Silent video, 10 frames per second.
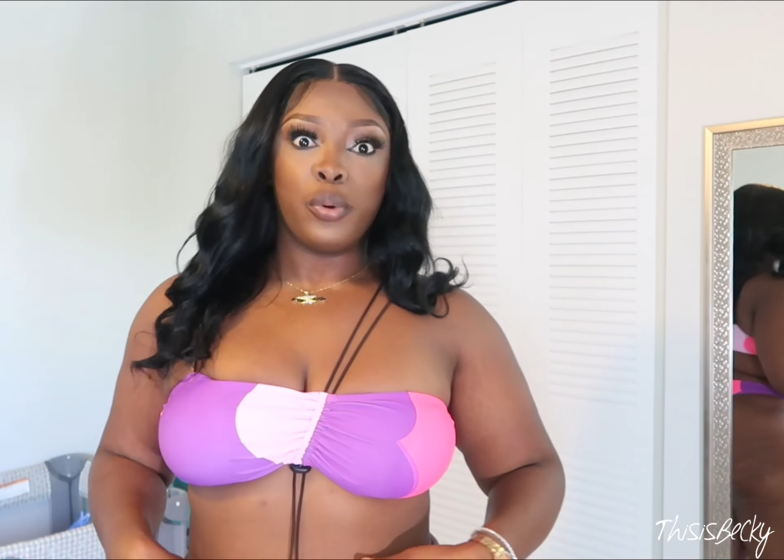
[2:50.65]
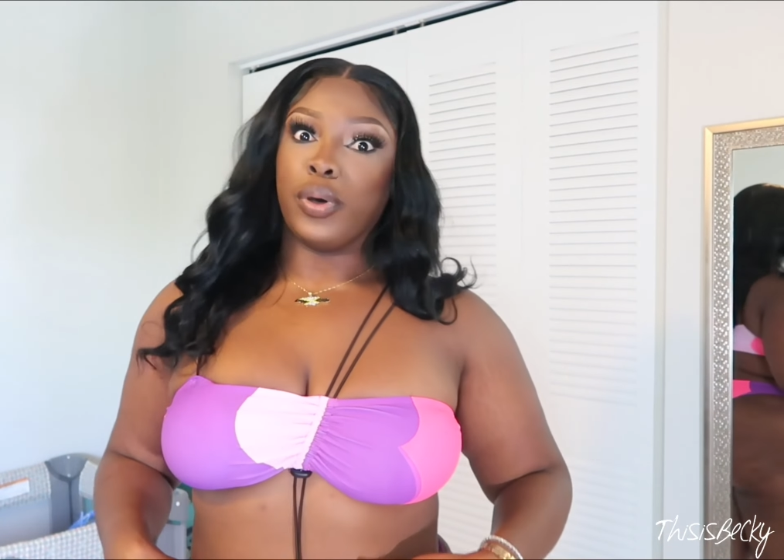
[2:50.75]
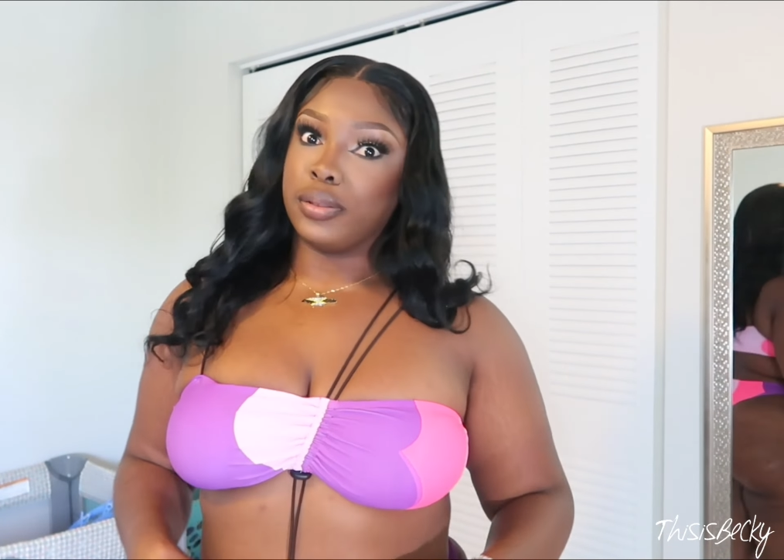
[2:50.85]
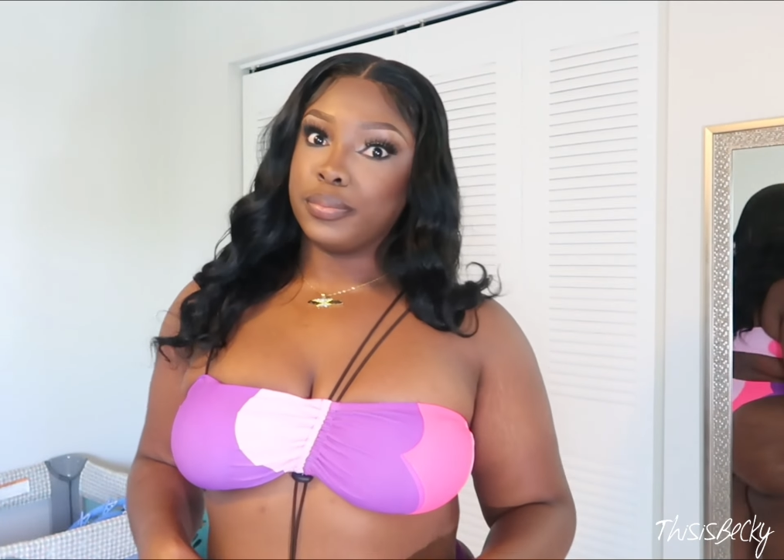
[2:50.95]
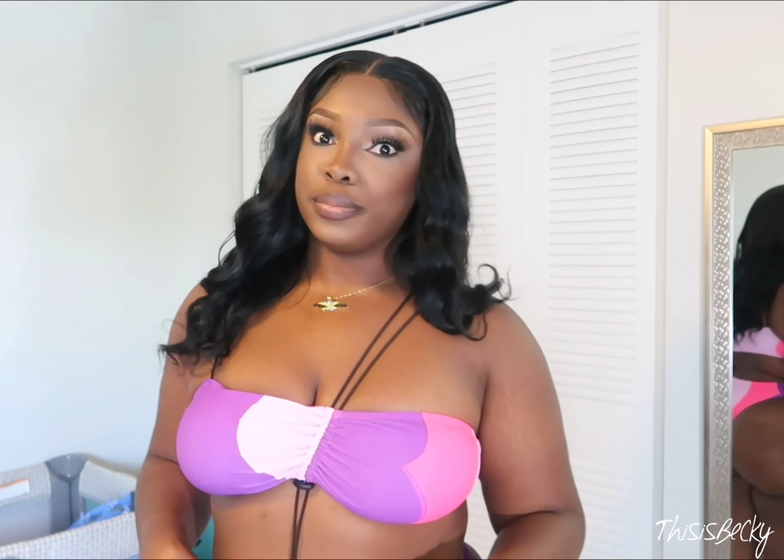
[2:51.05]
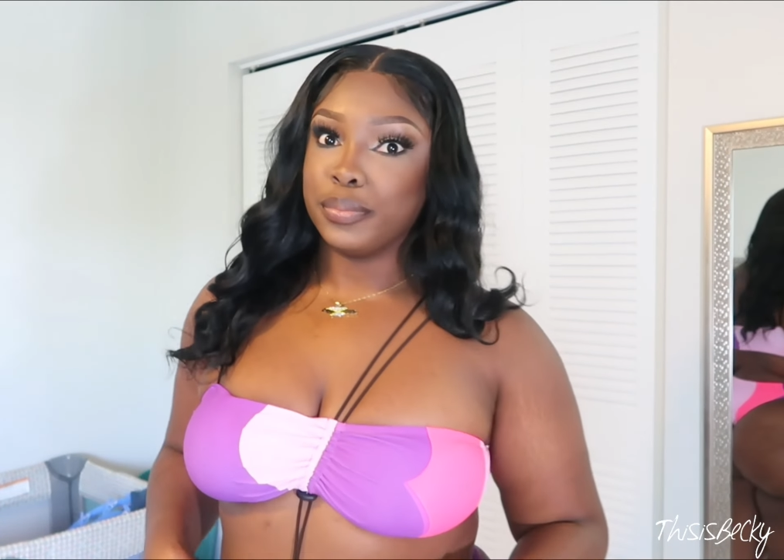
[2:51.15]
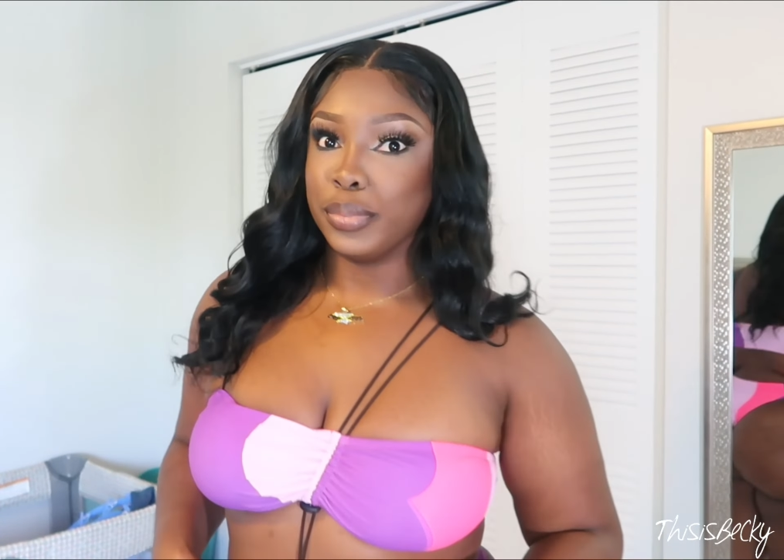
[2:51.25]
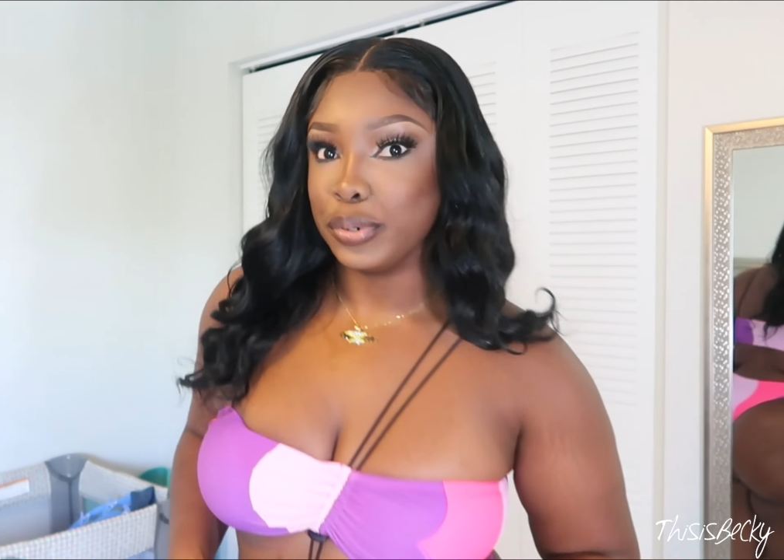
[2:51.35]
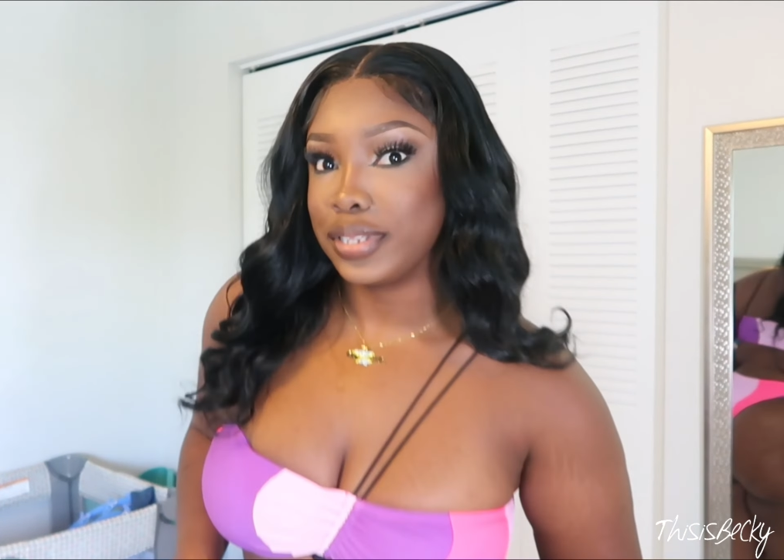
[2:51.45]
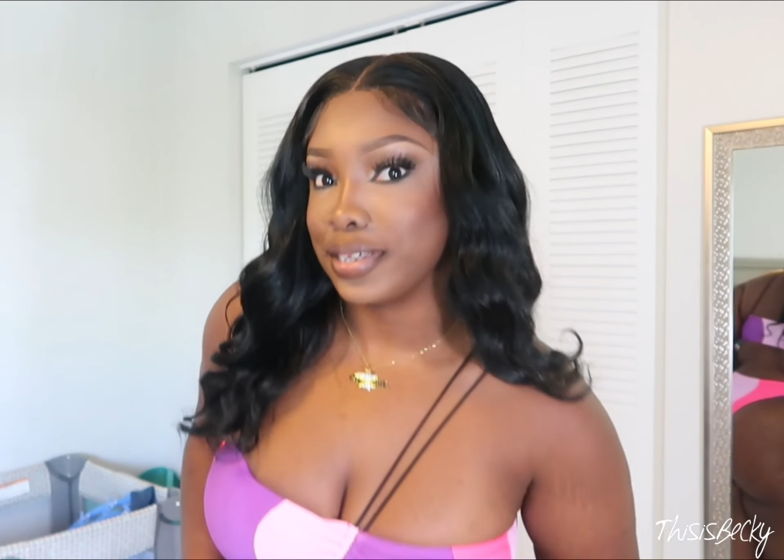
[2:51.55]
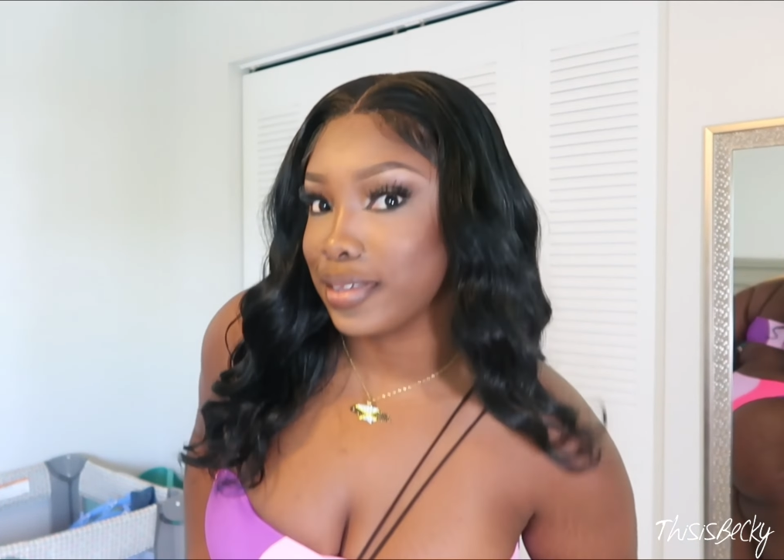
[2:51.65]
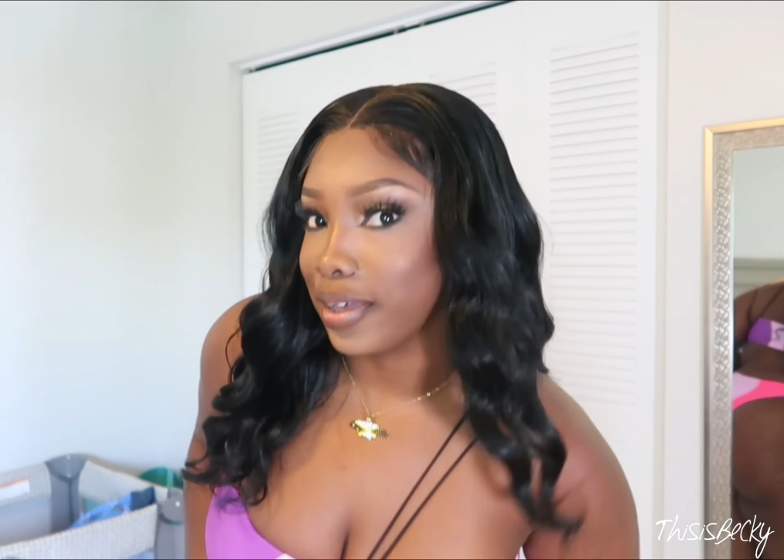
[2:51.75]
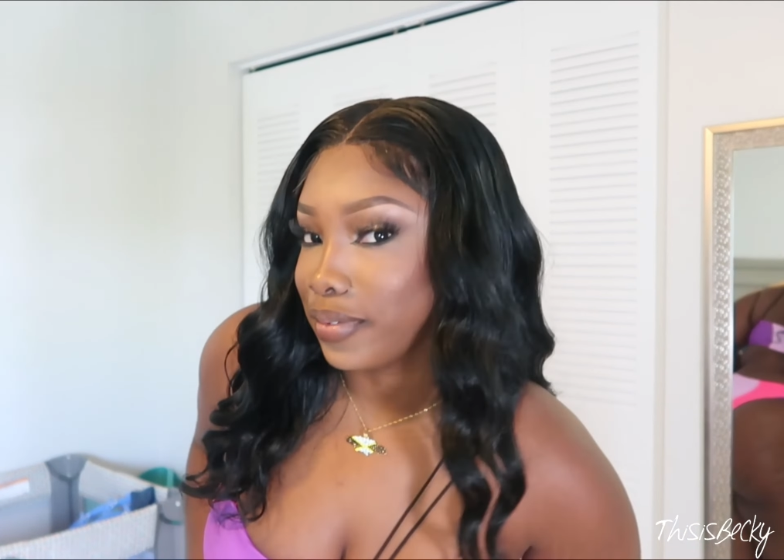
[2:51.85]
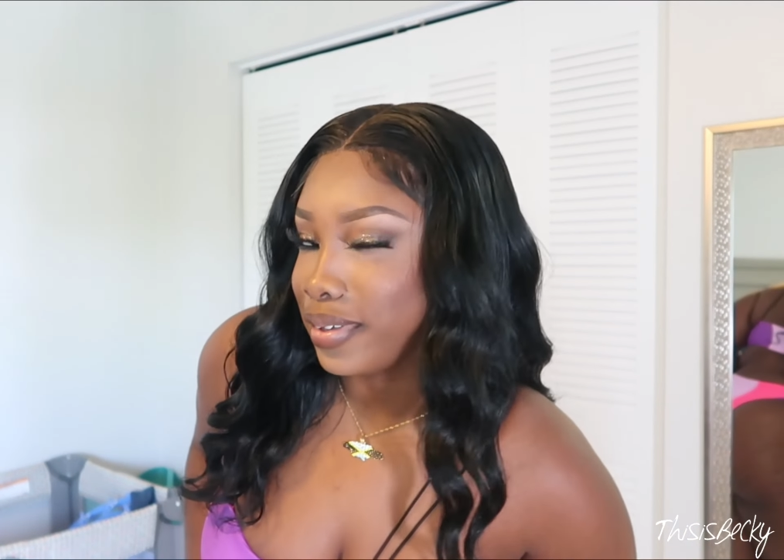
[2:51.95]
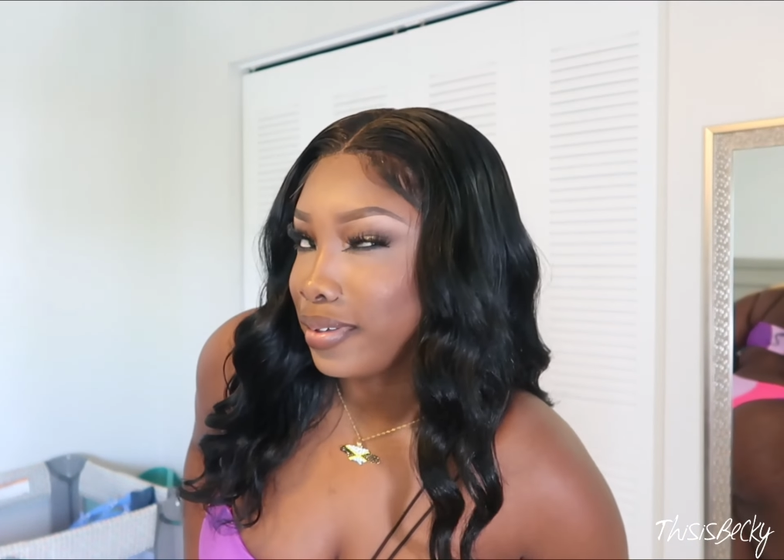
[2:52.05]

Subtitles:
Well, both is heavy,